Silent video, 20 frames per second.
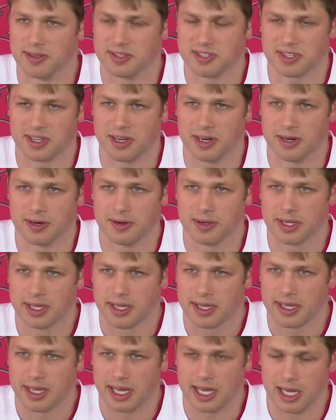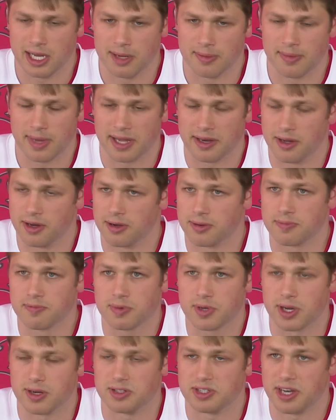And so I know
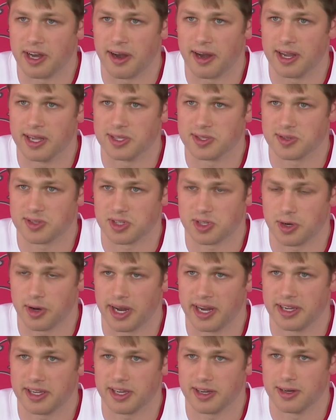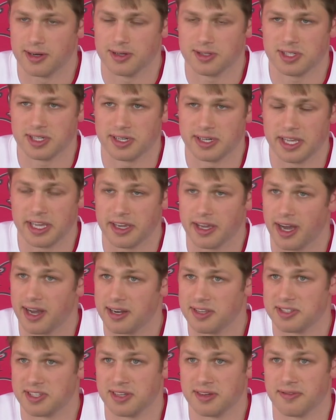Coach Arians was a great coach, and he
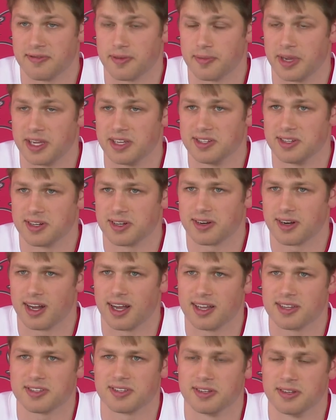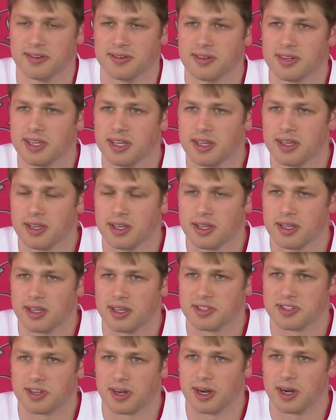got his information across in
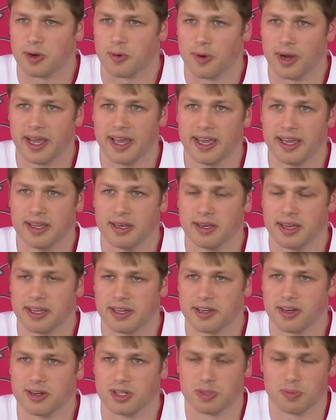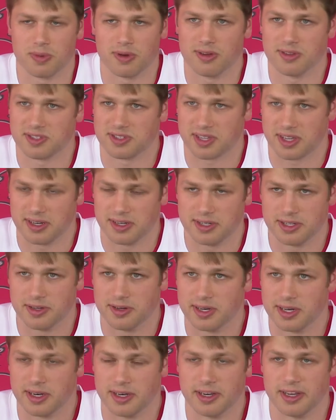a certain way, and Coach Bowles is going to
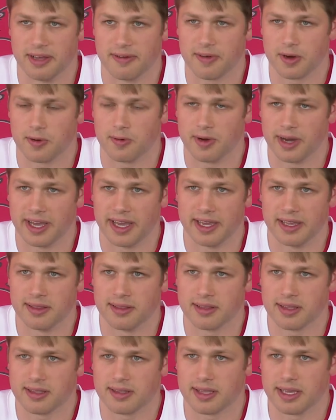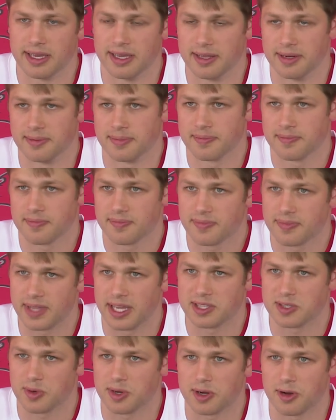do it in a different way, and
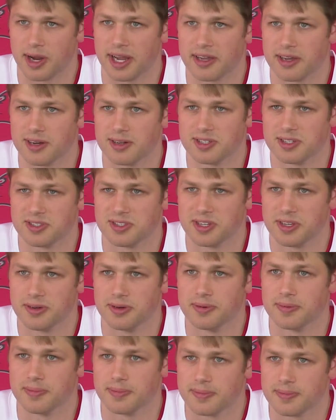that's what great coaches do.